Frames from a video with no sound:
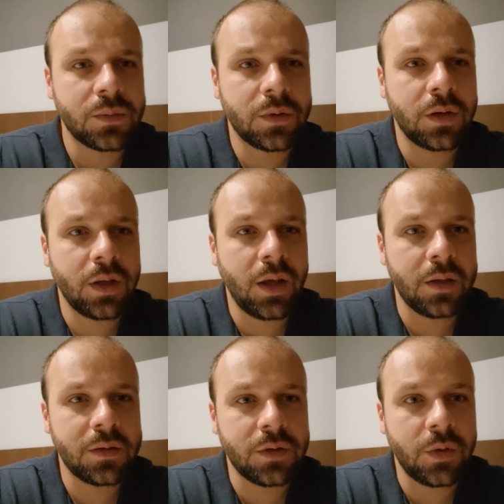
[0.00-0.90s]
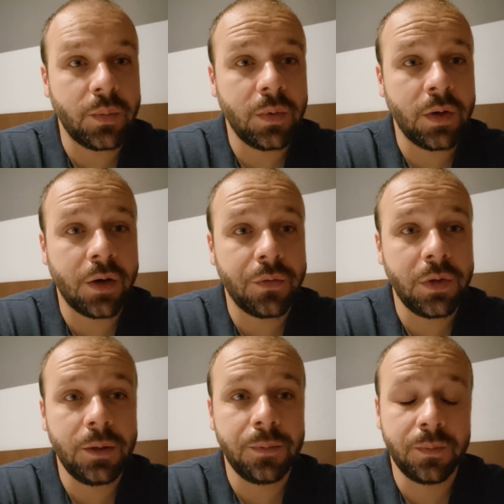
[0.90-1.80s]
We're gonna get some
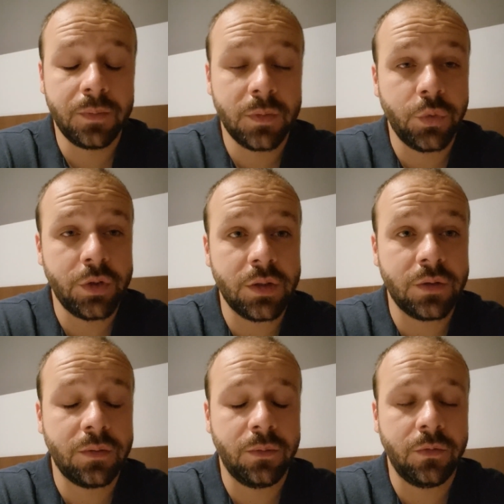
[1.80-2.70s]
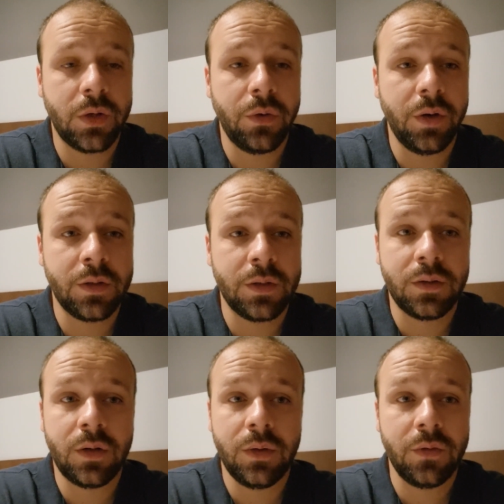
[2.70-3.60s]
coffee, which is very
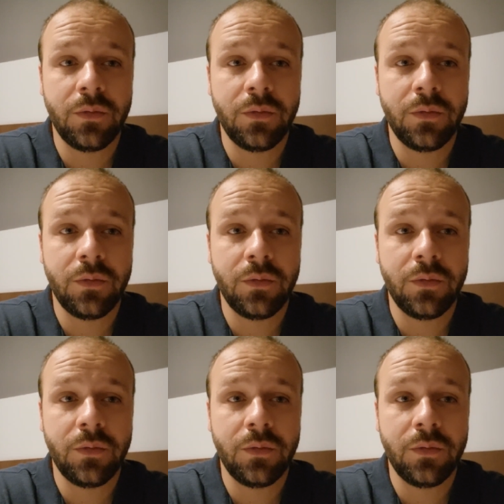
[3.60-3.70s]
necessary.